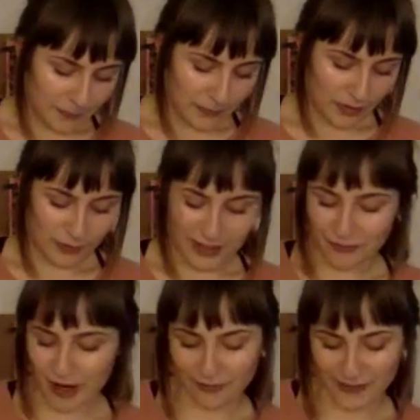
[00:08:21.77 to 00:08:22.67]
one of
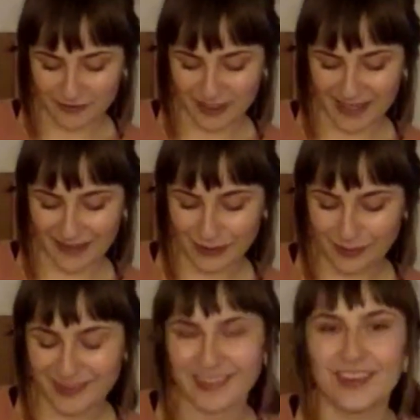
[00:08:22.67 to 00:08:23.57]
our favorite
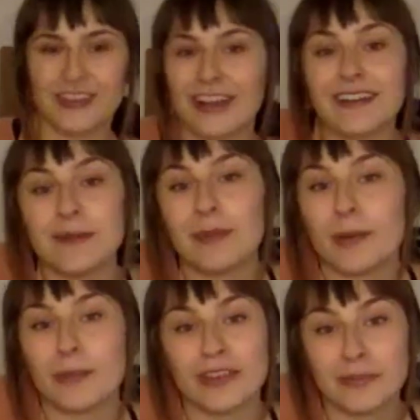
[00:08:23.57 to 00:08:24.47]
heirlooms is the Cherokee
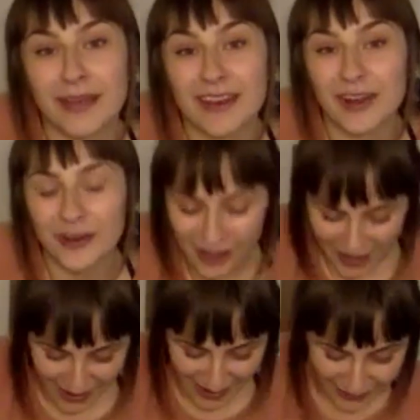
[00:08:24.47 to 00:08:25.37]
Purple Tomato,
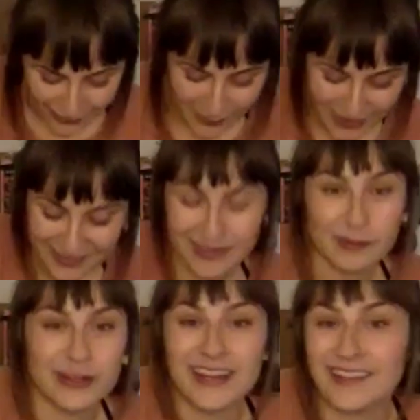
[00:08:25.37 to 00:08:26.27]
as well as the
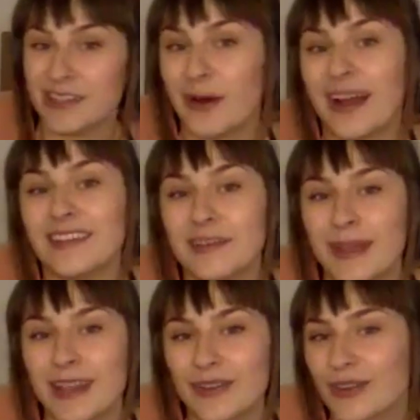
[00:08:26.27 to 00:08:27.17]
Brandywine
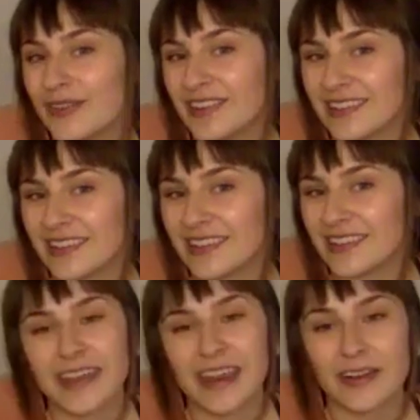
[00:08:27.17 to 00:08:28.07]
Tomato. Those are delicious
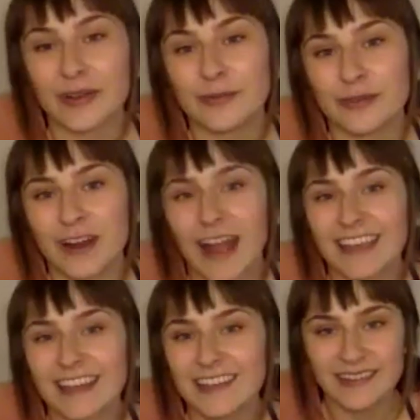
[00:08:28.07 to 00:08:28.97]
heirloom
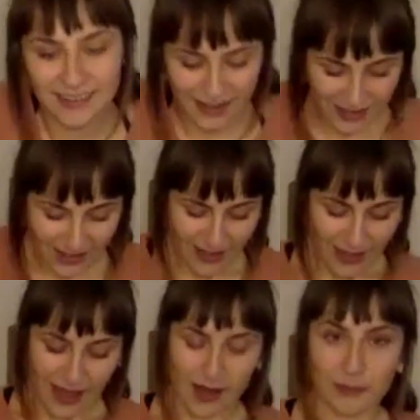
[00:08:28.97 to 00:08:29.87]
varieties.
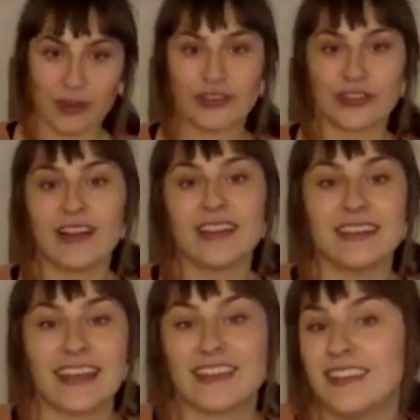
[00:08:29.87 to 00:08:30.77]
The Scarlet
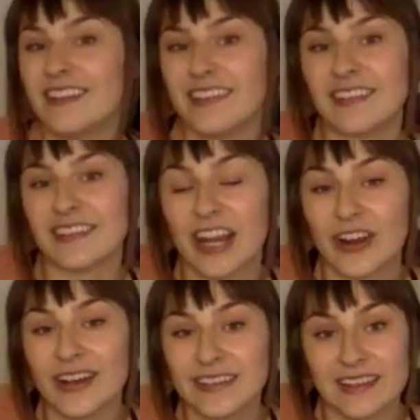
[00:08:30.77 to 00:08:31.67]
Nantes is a
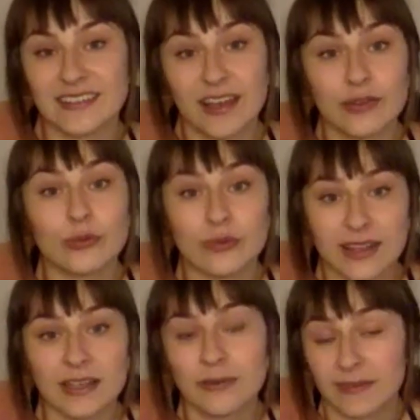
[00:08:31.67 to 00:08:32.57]
carrot that does
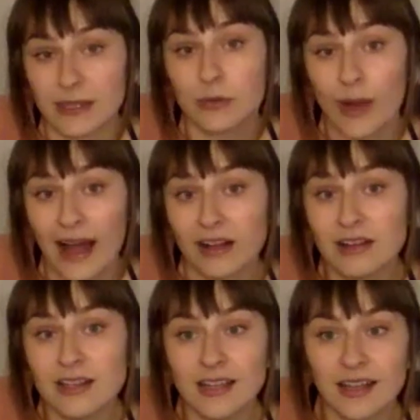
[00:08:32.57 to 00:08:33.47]
really, really
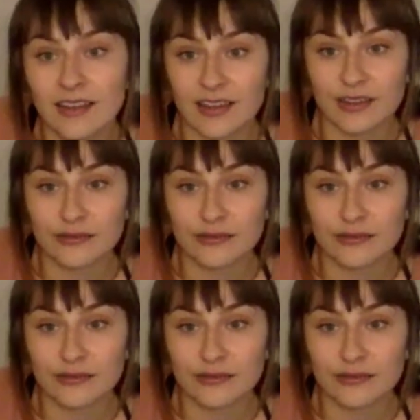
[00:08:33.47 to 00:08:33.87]
well along the